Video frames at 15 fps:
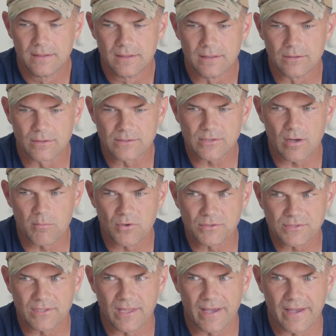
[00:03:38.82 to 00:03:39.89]
It's
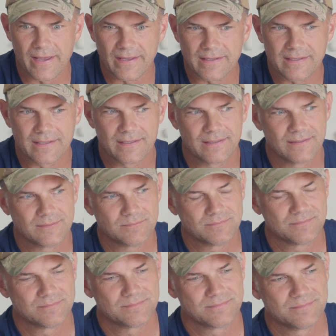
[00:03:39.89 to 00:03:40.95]
almost like
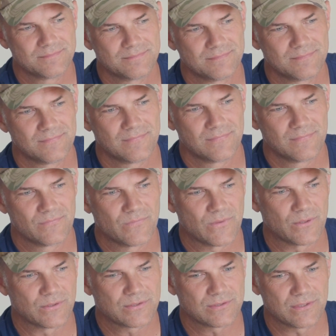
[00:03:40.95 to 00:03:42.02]

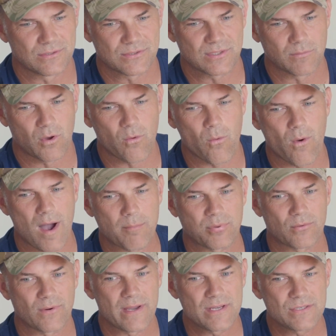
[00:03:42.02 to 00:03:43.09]
there's some
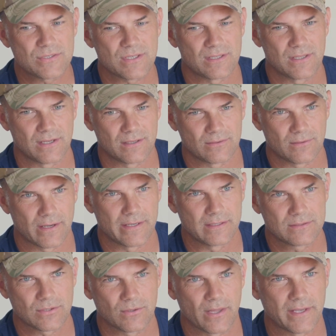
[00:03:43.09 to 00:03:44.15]
cooperation there,
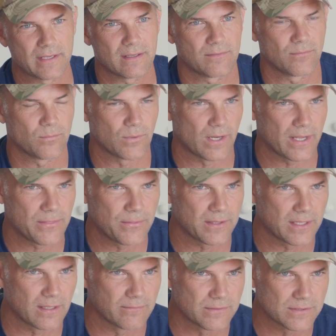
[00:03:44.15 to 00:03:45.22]
right? So what I
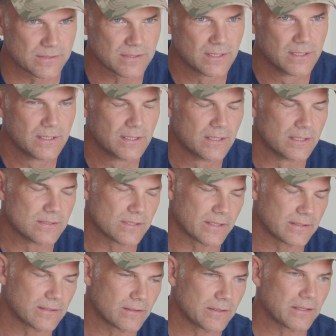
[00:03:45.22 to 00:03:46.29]
think of is
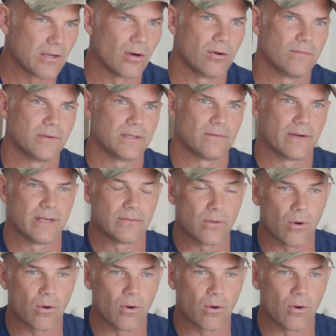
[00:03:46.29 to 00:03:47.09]
like during COVID, right?